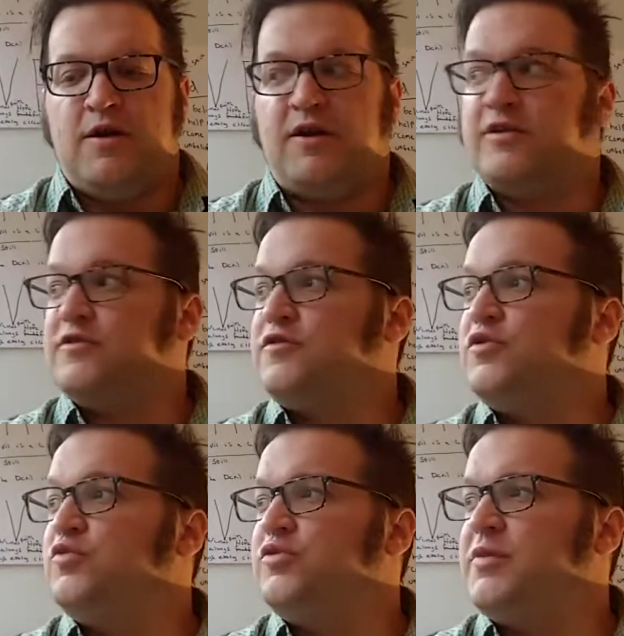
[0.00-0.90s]
It
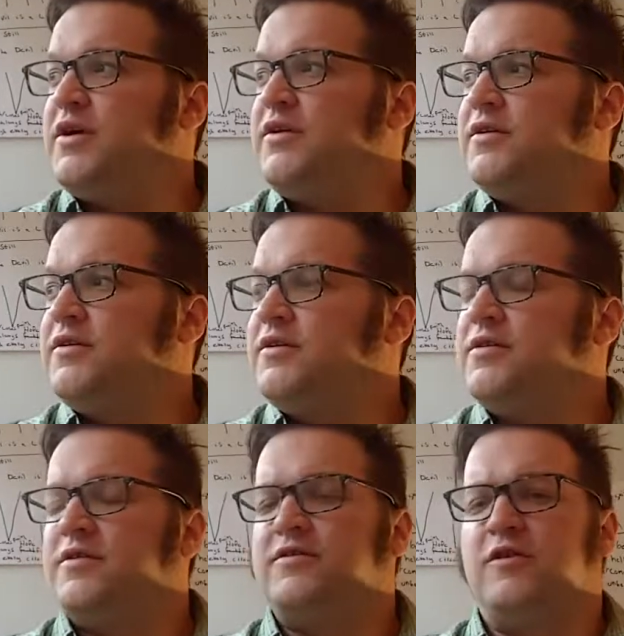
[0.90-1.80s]
consumed me.
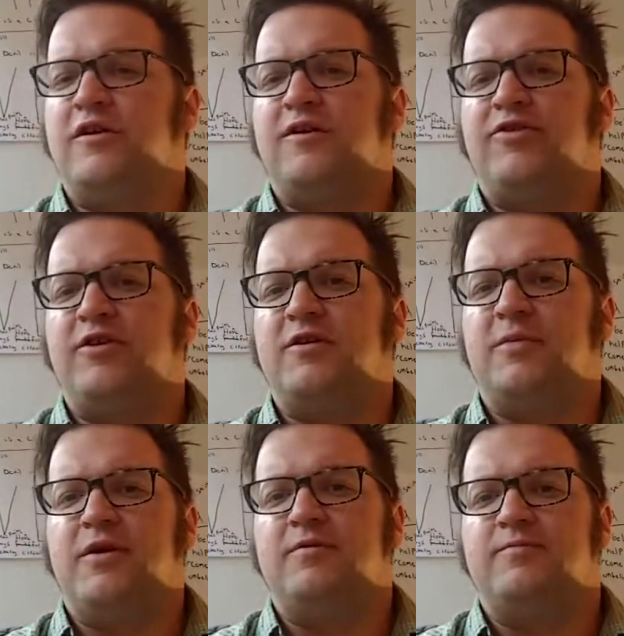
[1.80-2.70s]
That's all I could think
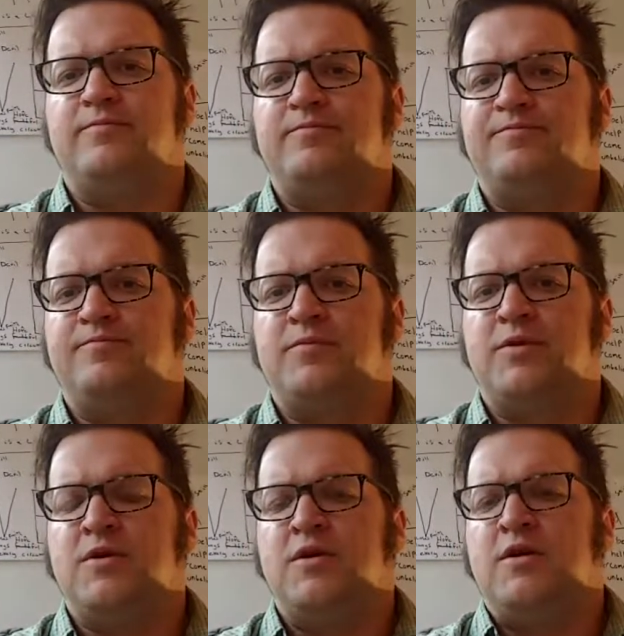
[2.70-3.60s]
about.
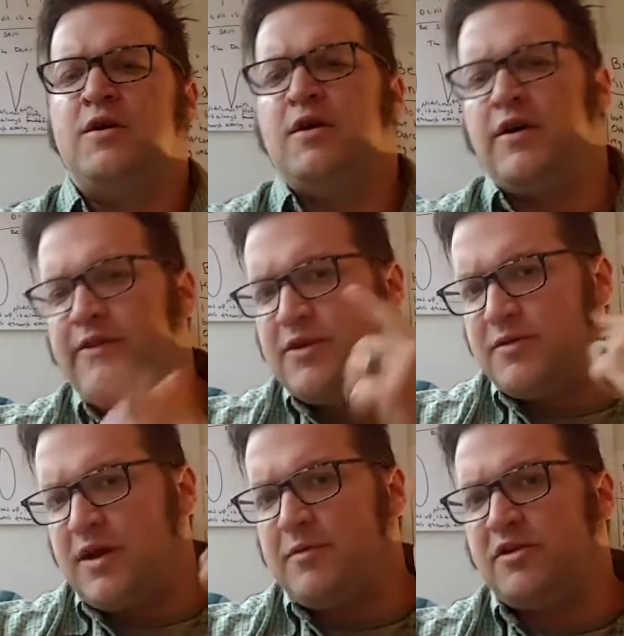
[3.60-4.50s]
And then it
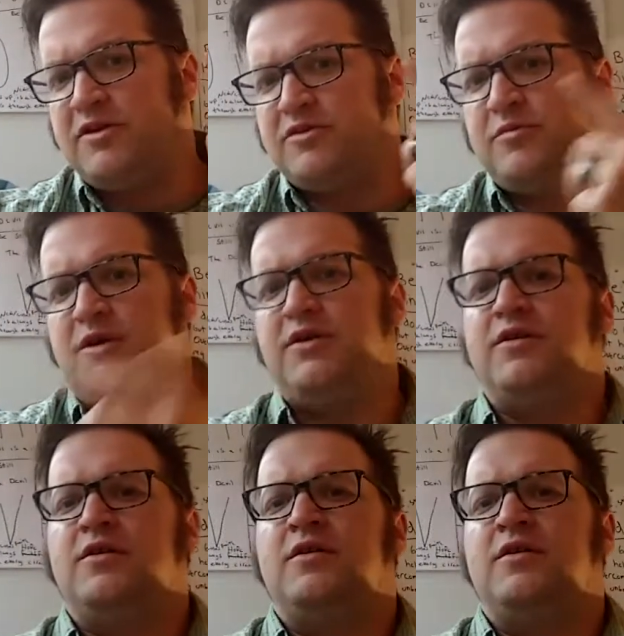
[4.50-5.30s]
became clear to me,